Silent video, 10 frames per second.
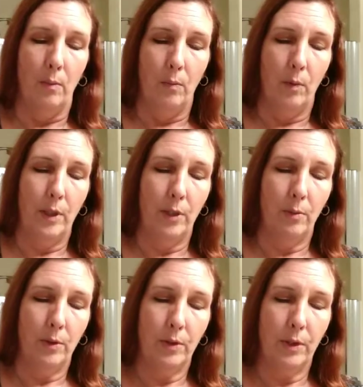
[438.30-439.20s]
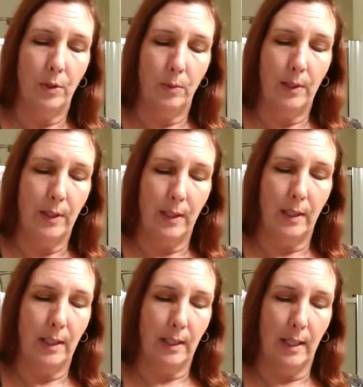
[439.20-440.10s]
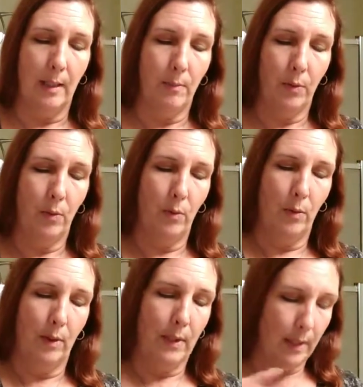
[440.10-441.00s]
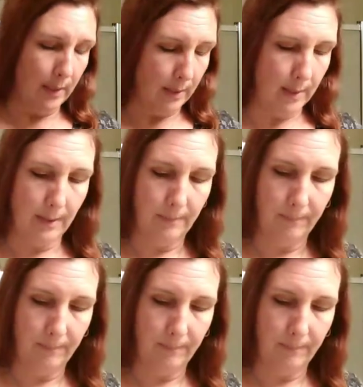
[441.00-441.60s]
What you will do with it at that point...